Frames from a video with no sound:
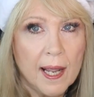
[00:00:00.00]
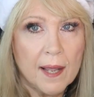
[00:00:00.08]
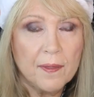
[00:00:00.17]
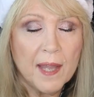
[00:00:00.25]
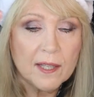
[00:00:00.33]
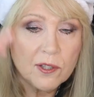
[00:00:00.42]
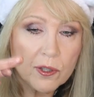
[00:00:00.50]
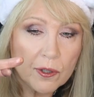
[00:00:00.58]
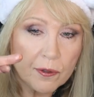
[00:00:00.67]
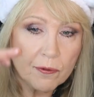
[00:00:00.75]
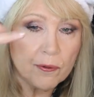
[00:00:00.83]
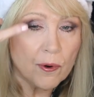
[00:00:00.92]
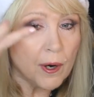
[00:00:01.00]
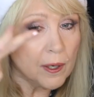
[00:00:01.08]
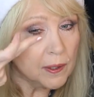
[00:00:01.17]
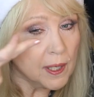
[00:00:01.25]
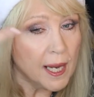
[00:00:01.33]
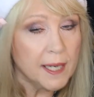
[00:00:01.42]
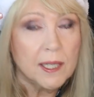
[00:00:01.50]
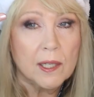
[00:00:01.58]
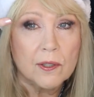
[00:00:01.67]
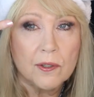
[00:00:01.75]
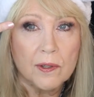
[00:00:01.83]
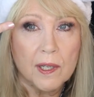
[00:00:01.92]
and that's good for lining
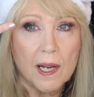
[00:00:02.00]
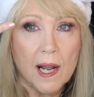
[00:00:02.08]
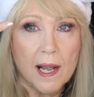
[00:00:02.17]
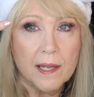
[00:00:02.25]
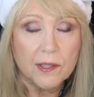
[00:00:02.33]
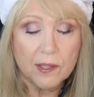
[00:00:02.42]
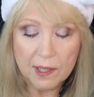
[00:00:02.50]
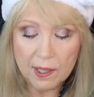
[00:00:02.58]
under the eyes to